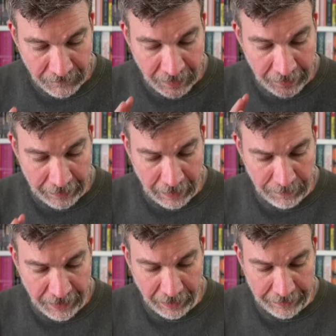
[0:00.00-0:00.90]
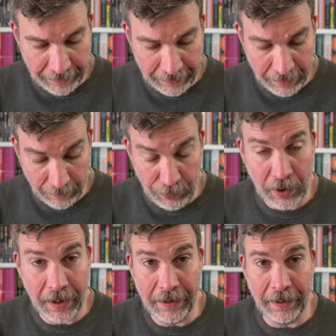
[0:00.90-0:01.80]
At number 9 then, a book
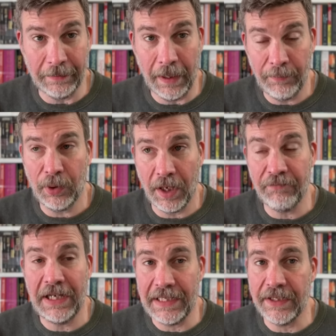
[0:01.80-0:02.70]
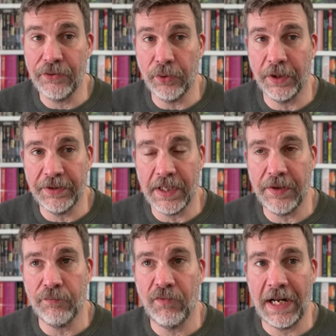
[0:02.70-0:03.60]
I really enjoyed. So this
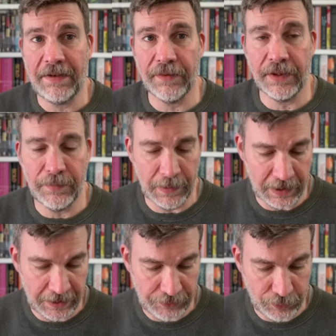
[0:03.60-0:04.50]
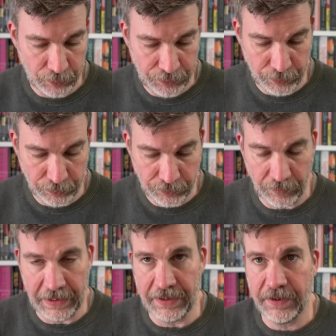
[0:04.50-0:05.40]
is Ravens by George Dawes
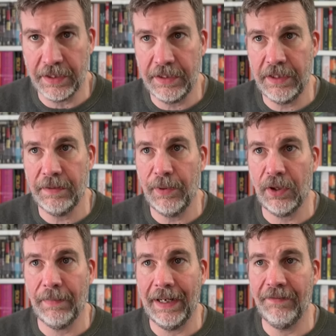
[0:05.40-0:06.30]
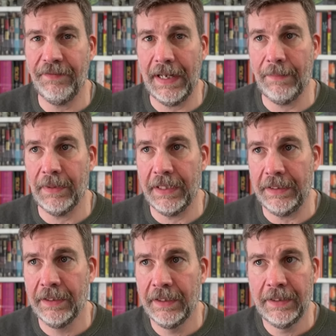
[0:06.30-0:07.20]
Green. So this is a book about a
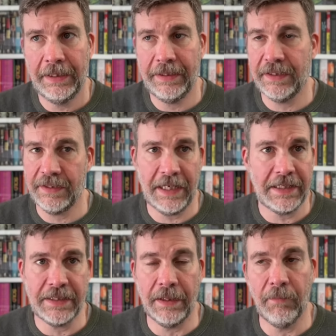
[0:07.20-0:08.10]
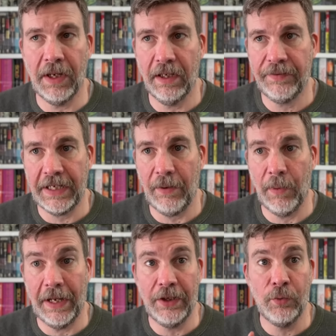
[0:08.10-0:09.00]
family in the state somewhere, I forget
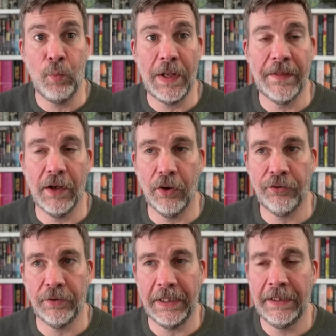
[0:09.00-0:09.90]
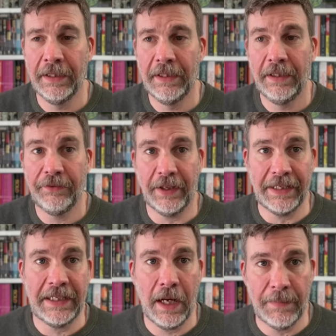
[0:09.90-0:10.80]
where, who win the lottery. So
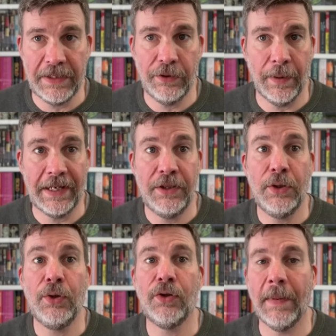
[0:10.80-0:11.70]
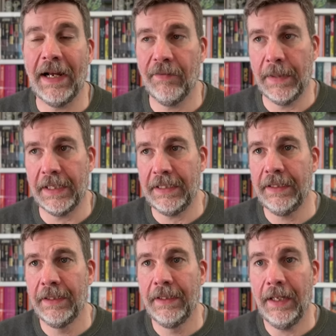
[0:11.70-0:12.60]
they come into a huge amount of money,
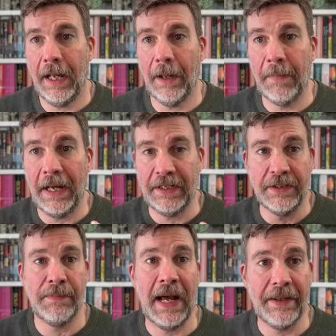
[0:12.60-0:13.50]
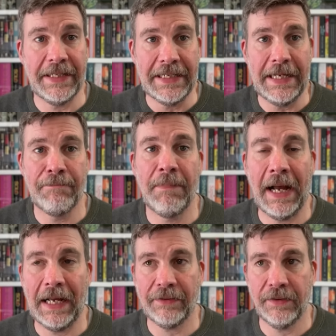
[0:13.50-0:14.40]
and it's about the
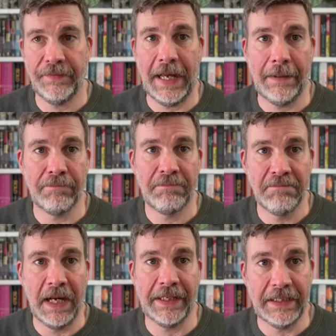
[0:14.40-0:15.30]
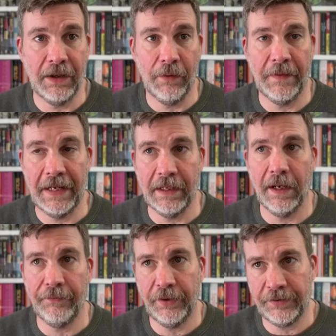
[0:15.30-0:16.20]
impact of that money on their
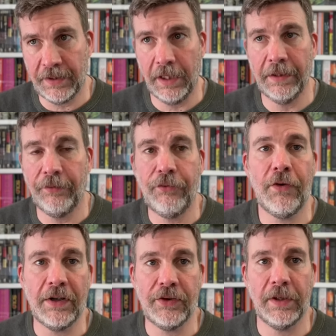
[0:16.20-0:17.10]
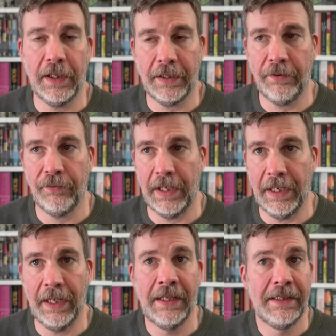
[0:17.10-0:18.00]
lives. So it's kind of structured like a
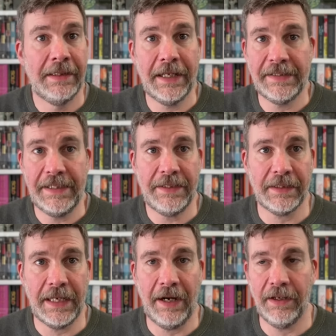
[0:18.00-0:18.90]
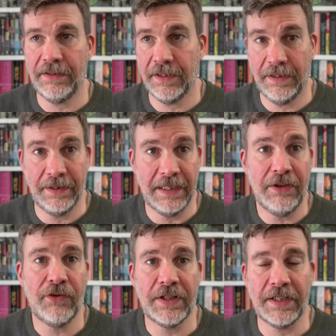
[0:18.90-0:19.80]
thriller, has decent characters, an
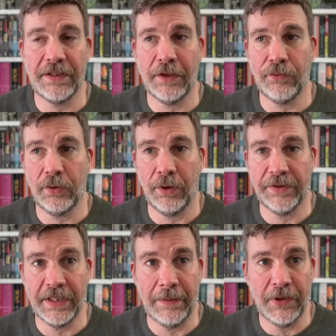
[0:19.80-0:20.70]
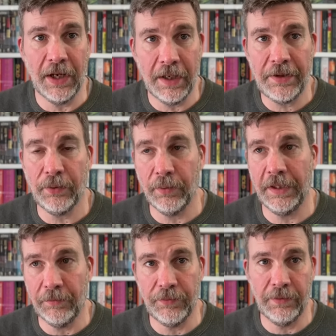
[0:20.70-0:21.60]
interesting central concept. I thought
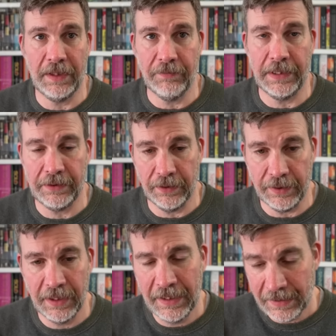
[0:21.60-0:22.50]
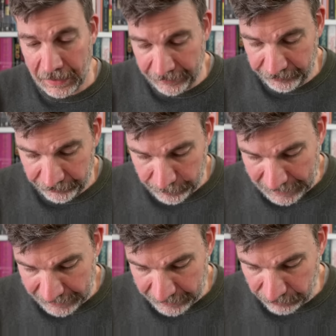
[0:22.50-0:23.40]
it was really, really good. I
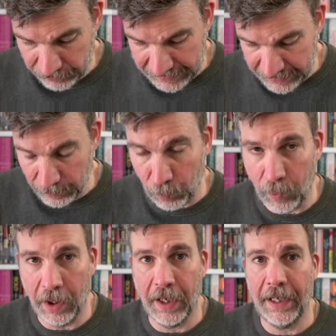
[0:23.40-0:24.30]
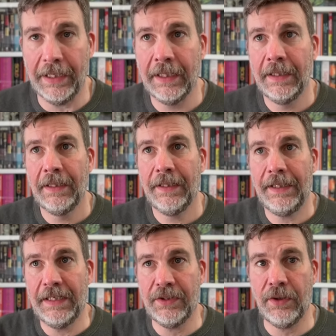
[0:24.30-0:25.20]
suspect the reason why
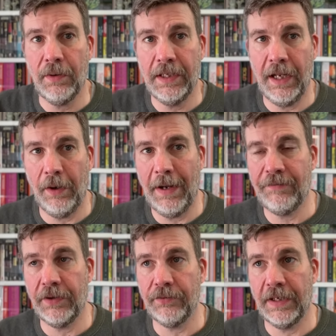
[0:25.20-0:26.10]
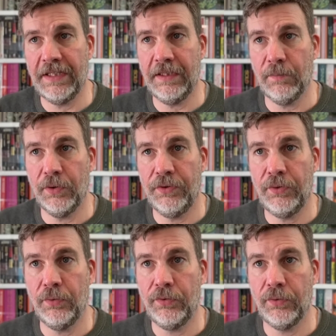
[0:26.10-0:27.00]
it's got a low average rating was
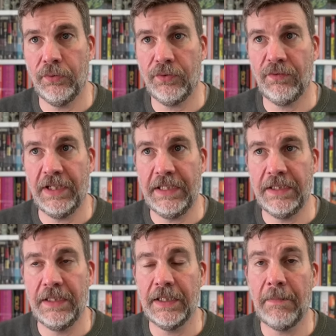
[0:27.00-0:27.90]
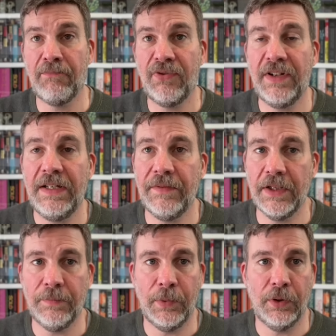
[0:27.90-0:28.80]
George Dawes Green's
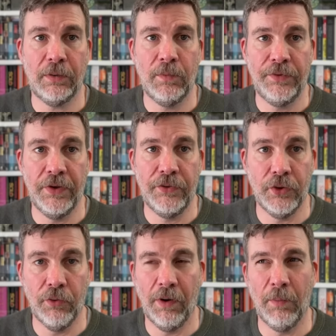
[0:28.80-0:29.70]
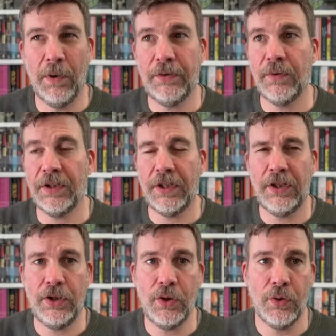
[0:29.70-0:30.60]
previous book was The Juror, which was a
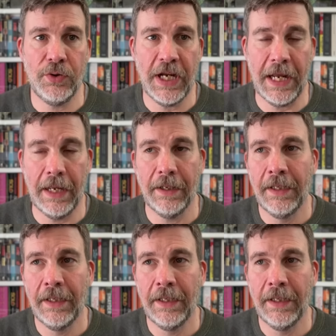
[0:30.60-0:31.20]
huge hit.